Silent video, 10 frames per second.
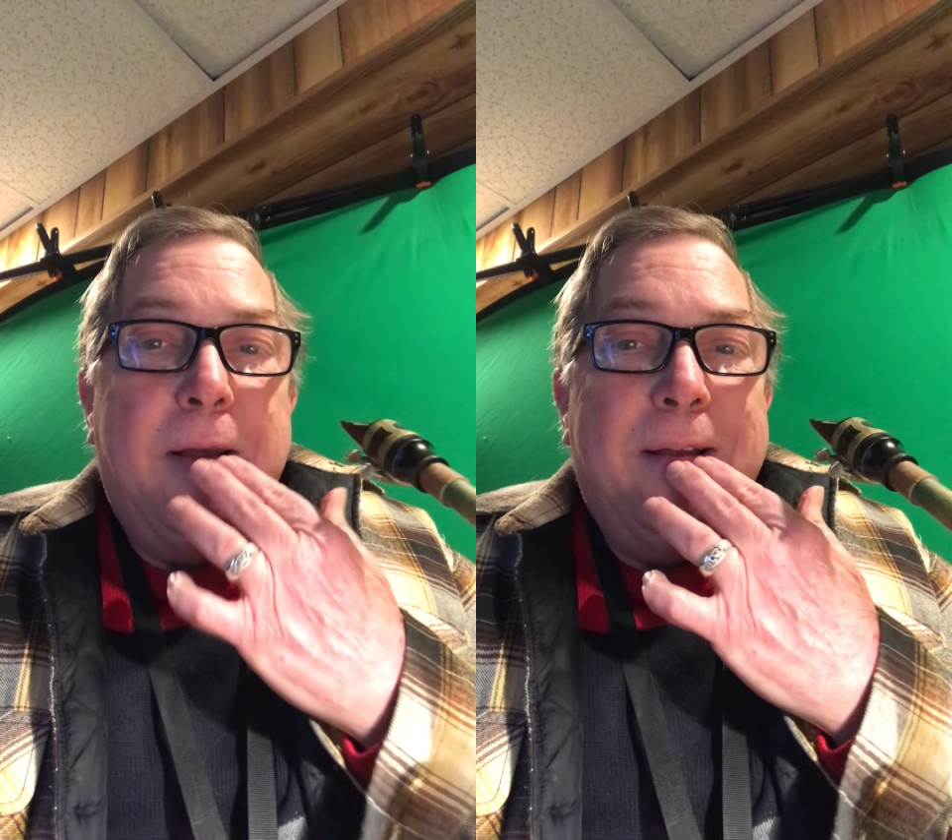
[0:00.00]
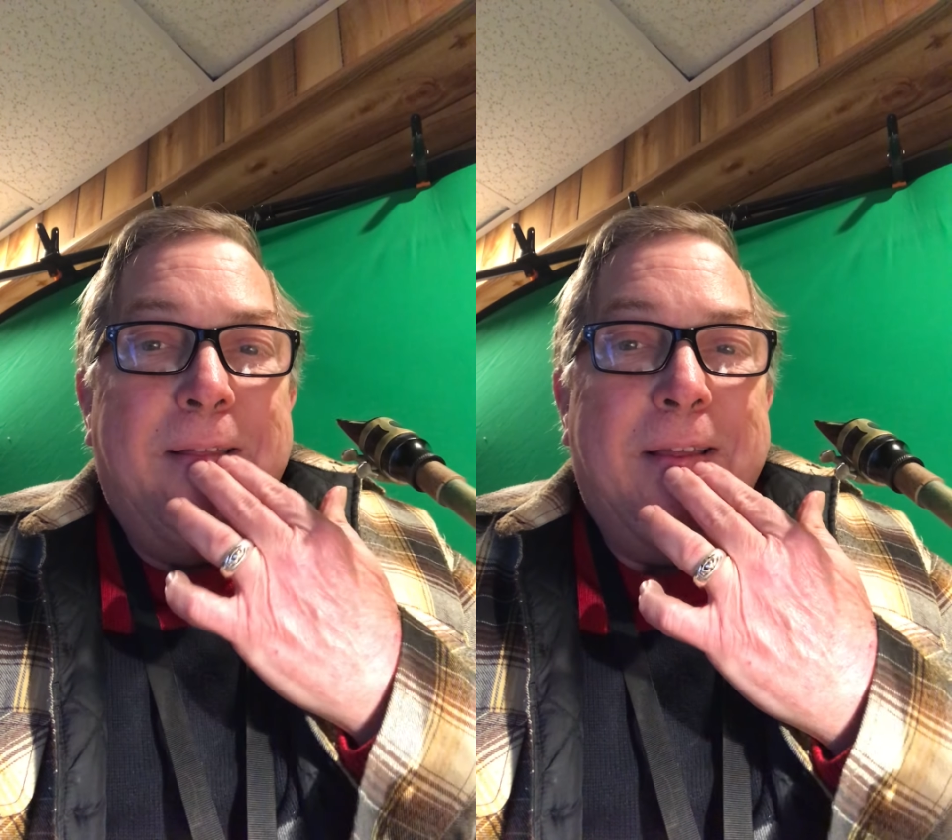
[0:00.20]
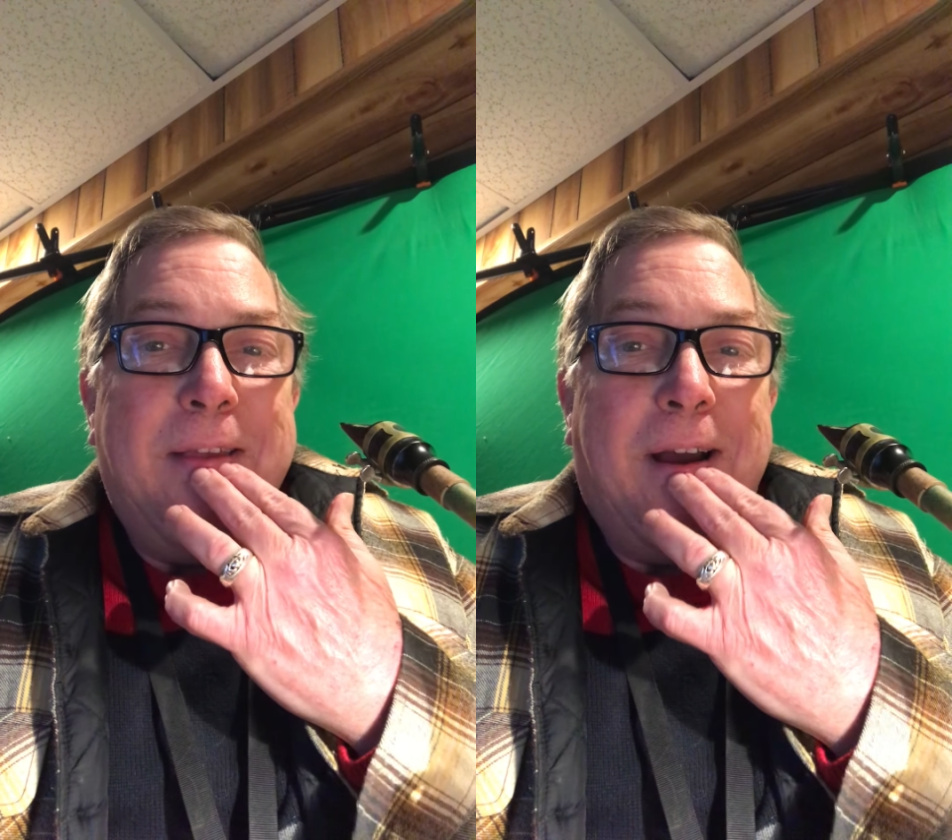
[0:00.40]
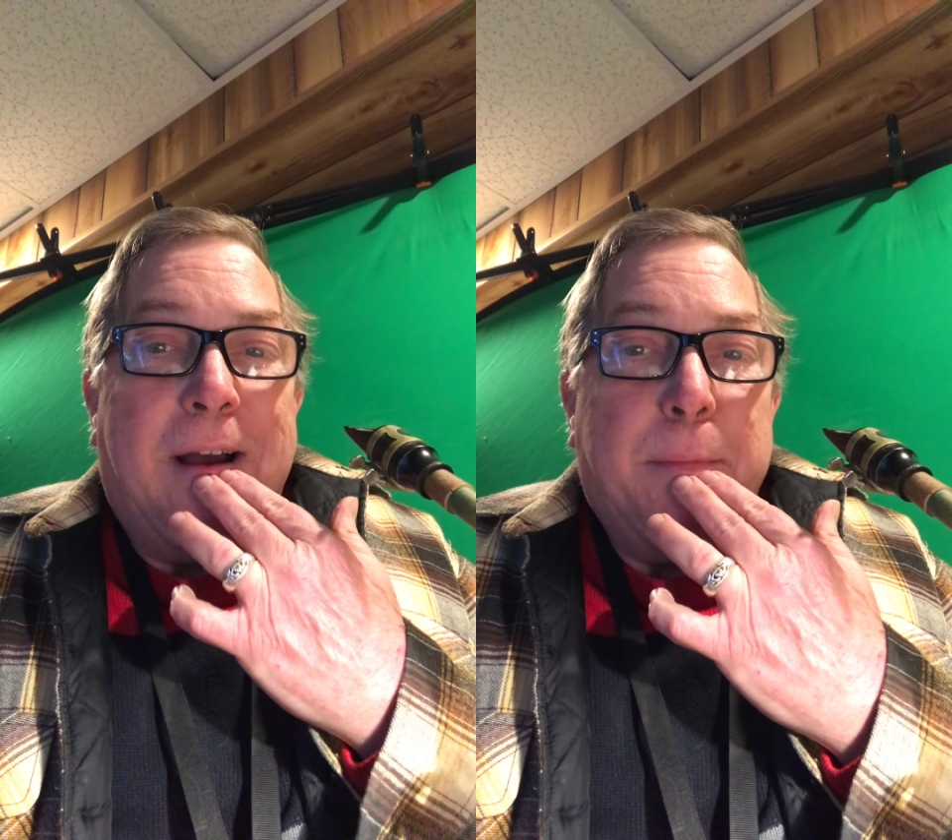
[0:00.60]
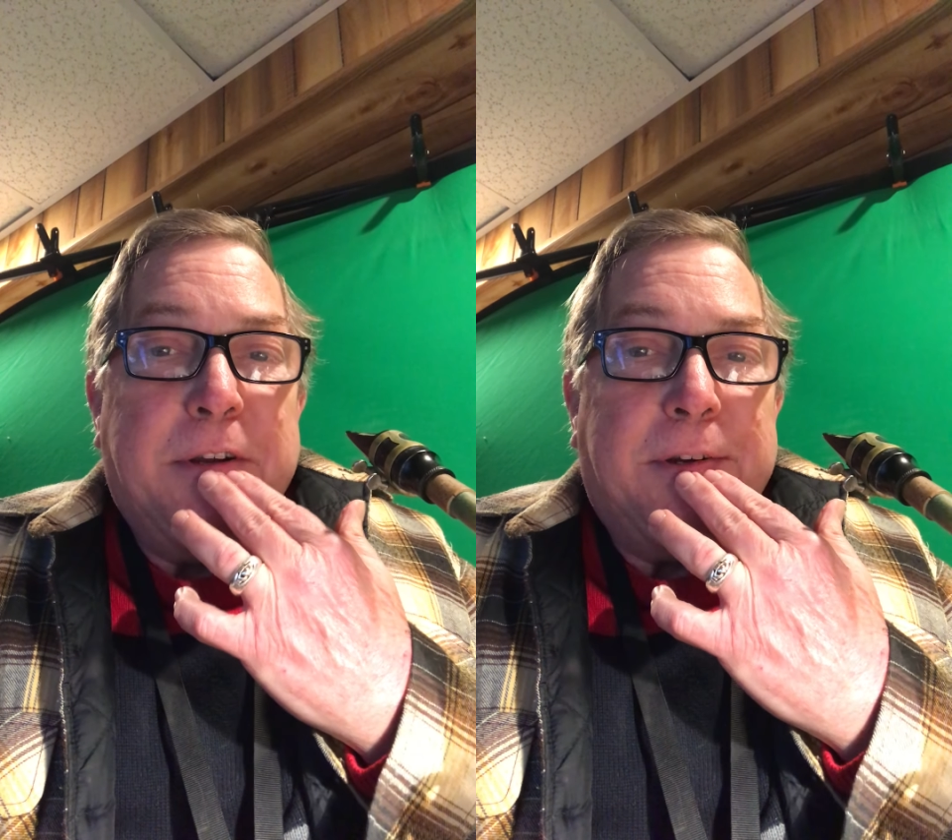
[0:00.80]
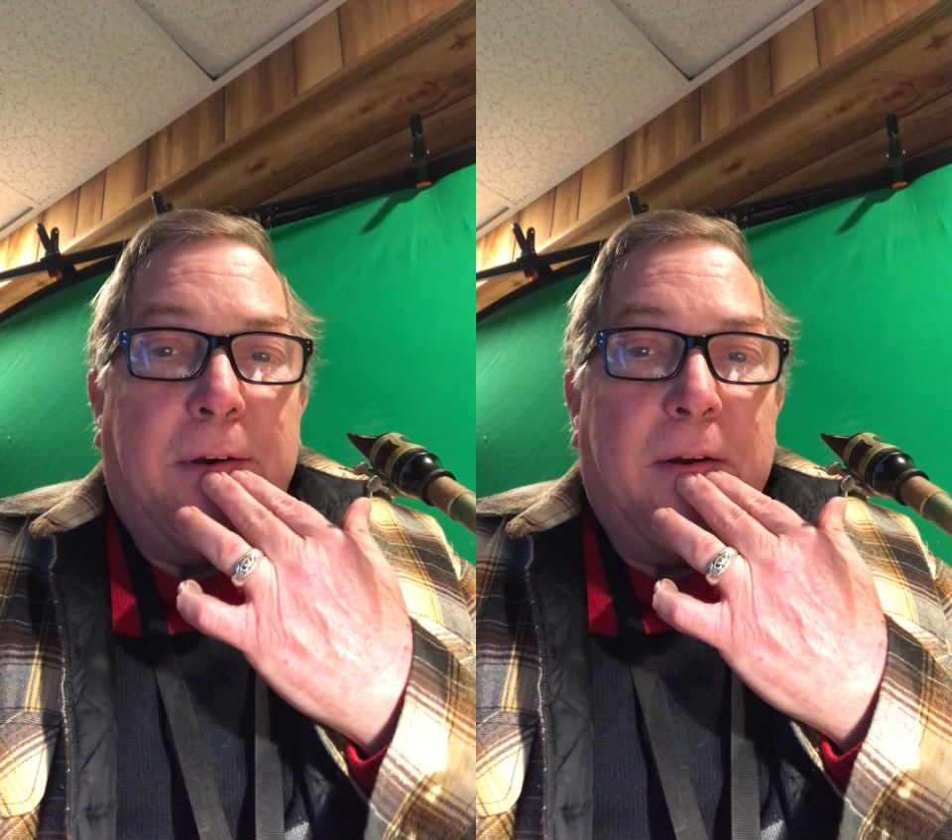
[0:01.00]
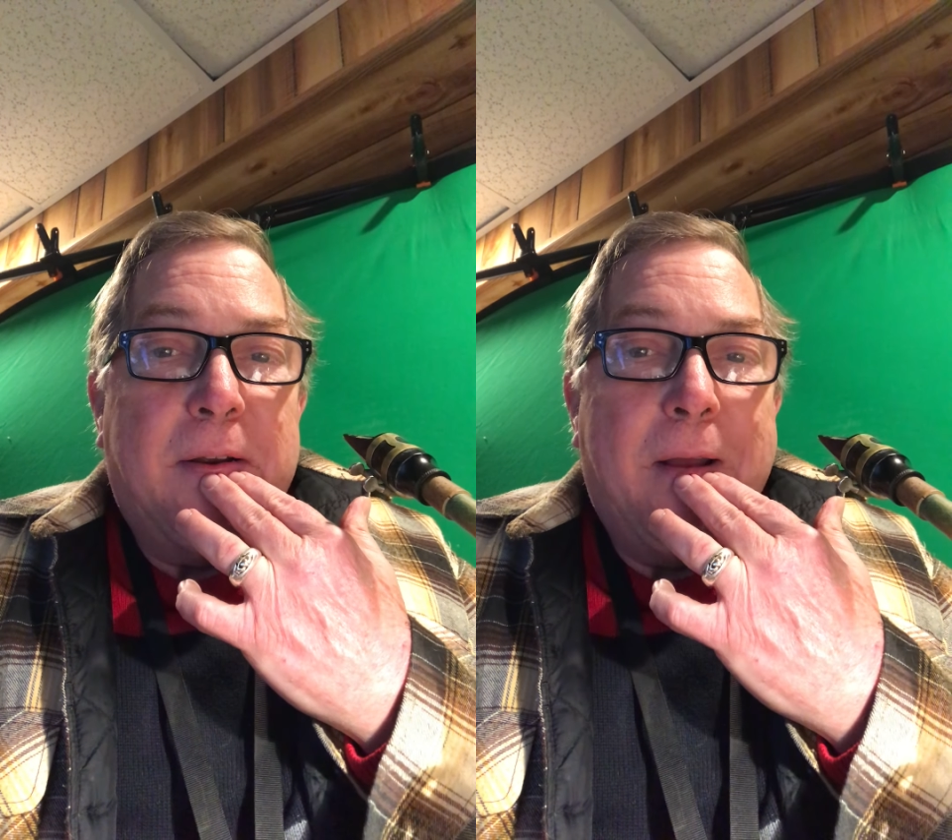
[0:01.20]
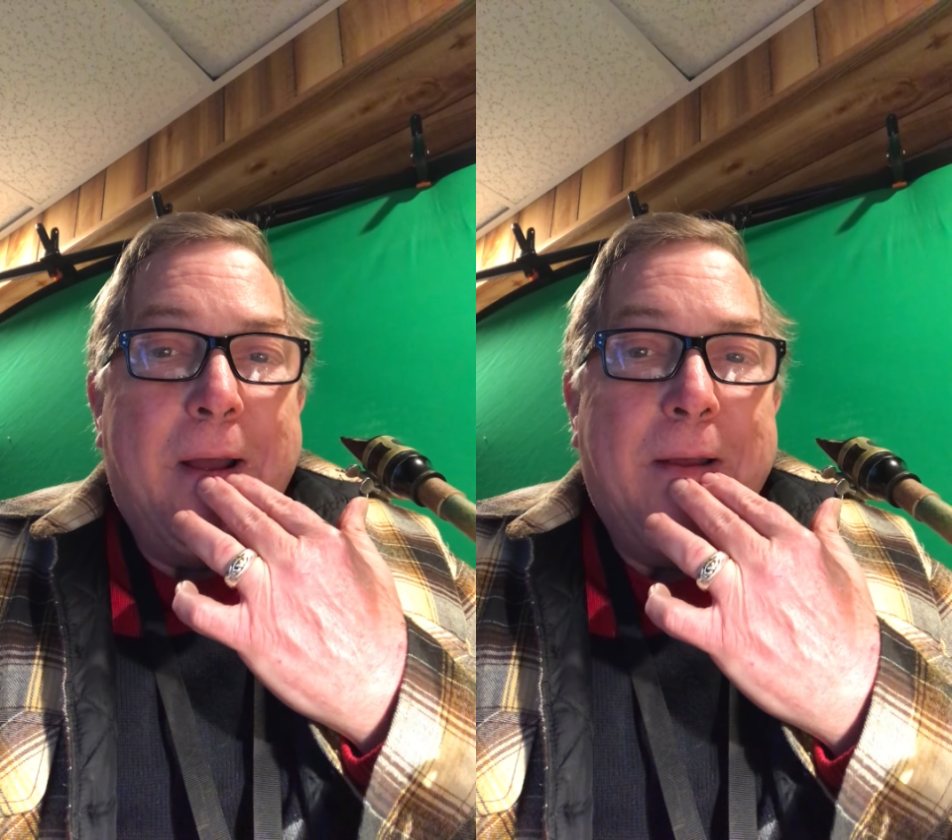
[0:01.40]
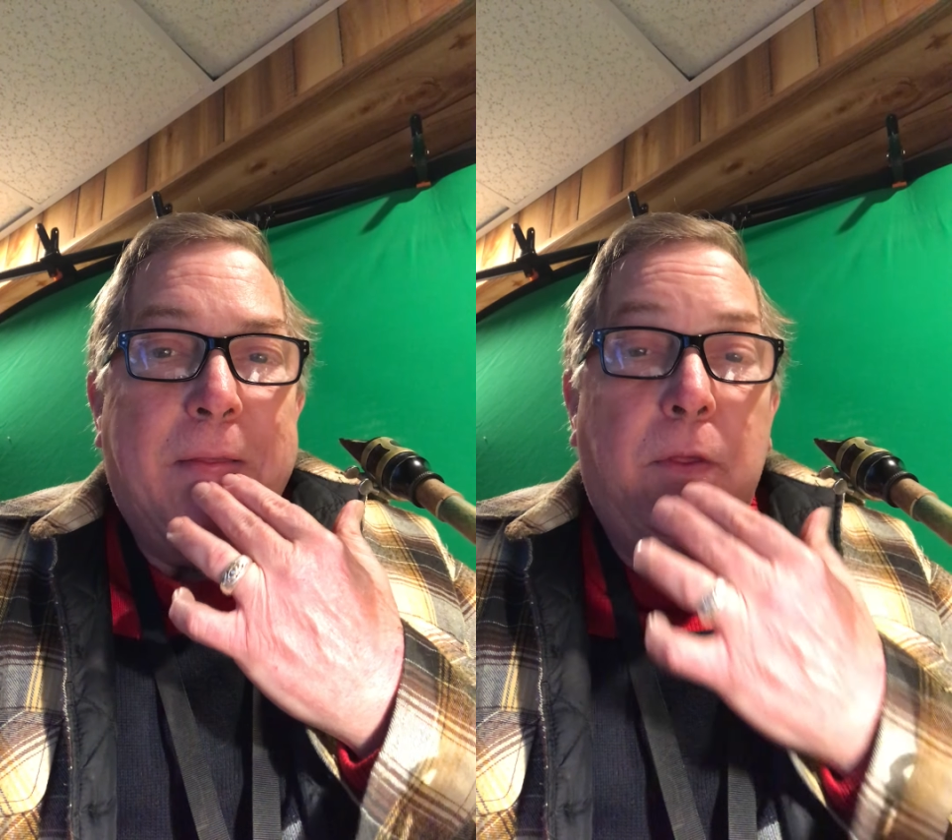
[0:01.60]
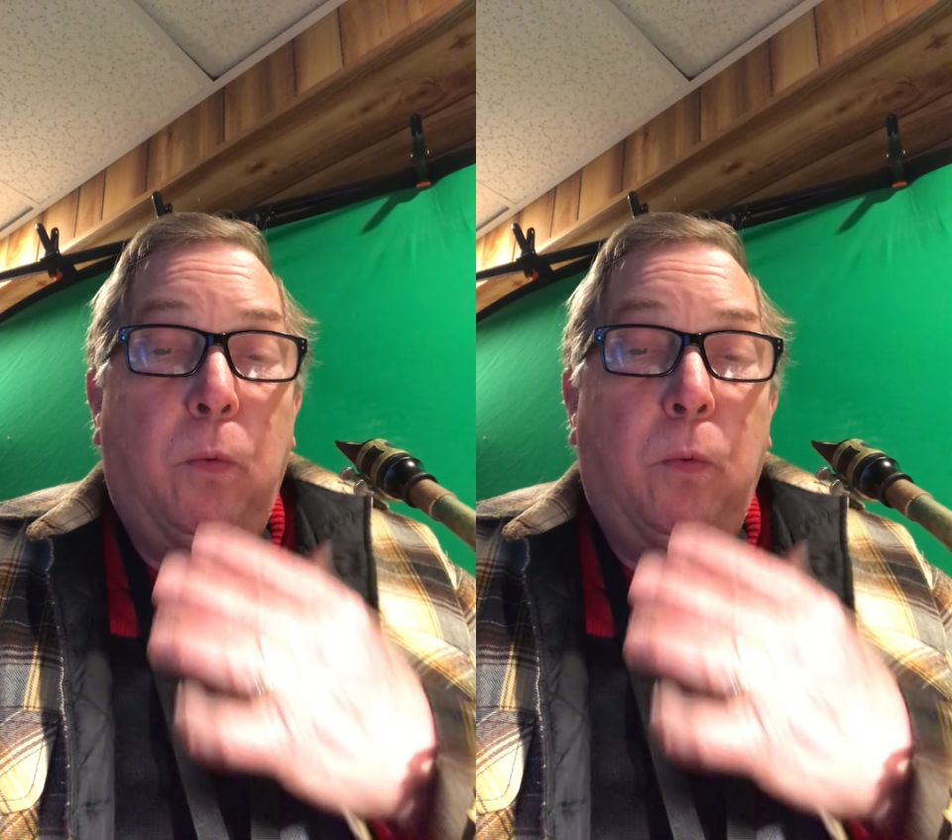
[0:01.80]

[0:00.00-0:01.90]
And then the embouchure, the